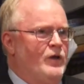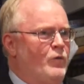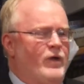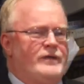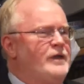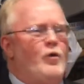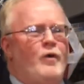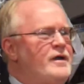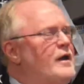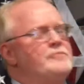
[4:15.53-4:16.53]
Well, you know
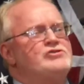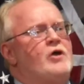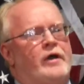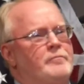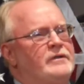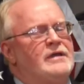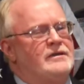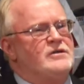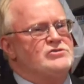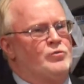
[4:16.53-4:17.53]
what? I'm sorry, but
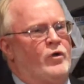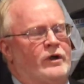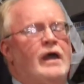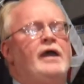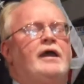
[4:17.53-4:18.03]
that doesn't work.